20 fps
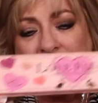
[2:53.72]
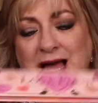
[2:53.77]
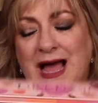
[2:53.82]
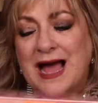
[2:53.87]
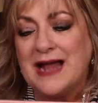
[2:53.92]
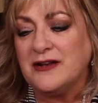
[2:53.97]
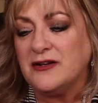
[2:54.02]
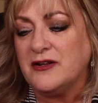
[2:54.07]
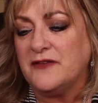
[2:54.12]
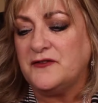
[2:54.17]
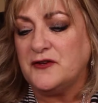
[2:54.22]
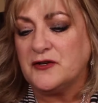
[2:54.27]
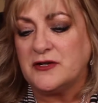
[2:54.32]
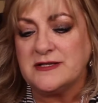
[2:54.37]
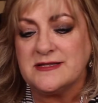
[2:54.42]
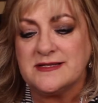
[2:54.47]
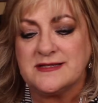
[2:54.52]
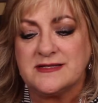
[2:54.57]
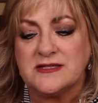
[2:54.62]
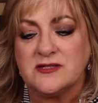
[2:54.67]
I don't know if you
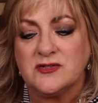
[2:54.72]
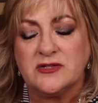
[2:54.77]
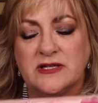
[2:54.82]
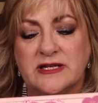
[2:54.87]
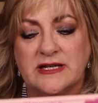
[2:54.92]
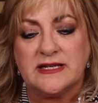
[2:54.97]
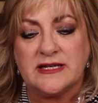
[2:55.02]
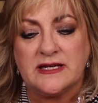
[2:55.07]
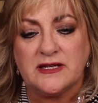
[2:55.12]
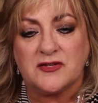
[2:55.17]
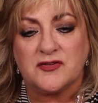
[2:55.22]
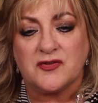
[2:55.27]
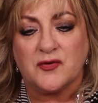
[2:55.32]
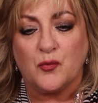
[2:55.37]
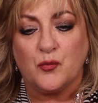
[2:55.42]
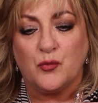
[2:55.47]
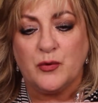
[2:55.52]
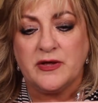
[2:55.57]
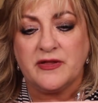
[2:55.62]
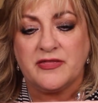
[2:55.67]
can still get it
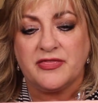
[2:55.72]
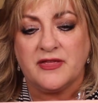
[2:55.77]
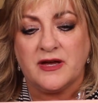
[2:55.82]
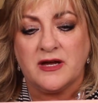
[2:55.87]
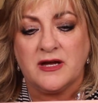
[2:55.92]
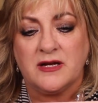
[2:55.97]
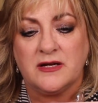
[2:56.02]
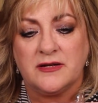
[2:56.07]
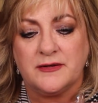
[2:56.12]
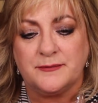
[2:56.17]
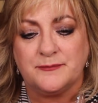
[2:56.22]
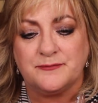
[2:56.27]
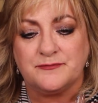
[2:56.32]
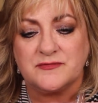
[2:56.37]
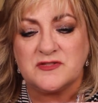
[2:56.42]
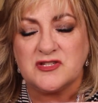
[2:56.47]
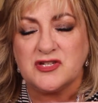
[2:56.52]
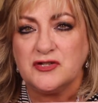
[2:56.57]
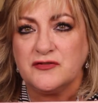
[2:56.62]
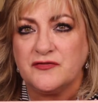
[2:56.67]
with um,
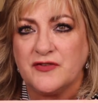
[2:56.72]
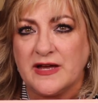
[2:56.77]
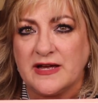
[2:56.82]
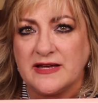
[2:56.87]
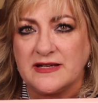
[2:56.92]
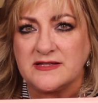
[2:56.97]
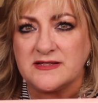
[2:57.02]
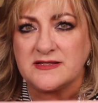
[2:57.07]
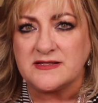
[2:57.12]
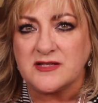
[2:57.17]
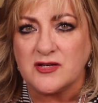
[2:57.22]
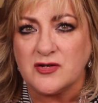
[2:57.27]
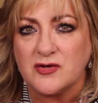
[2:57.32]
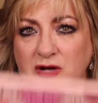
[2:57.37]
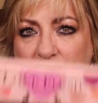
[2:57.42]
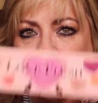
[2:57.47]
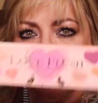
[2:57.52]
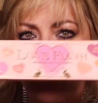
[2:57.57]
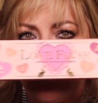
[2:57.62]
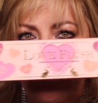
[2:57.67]
Too Faced. So
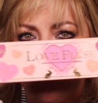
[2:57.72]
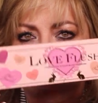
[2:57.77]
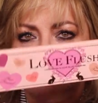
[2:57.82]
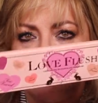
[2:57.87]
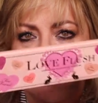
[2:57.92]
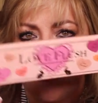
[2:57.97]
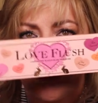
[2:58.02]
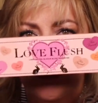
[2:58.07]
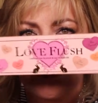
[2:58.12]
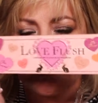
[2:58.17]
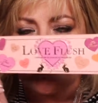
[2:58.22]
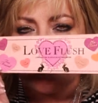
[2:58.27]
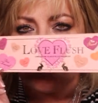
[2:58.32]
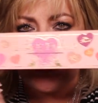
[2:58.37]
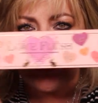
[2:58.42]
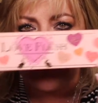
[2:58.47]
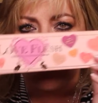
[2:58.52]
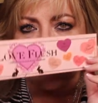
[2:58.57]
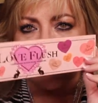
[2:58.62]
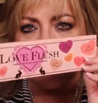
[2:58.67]
go look on eBay or